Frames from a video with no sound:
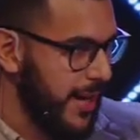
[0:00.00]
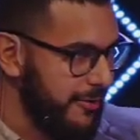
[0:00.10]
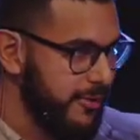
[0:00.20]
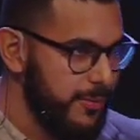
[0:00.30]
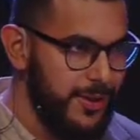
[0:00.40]

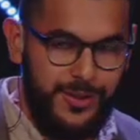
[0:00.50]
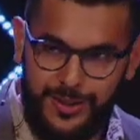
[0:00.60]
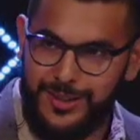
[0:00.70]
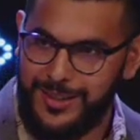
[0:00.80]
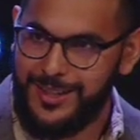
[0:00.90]
sound
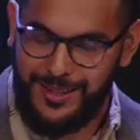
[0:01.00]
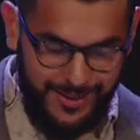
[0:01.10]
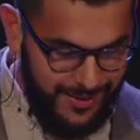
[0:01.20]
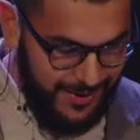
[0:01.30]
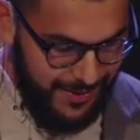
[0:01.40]
familiar.
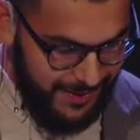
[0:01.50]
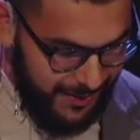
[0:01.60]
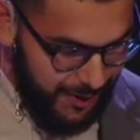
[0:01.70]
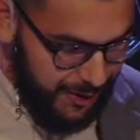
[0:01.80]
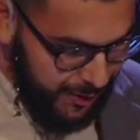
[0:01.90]
They're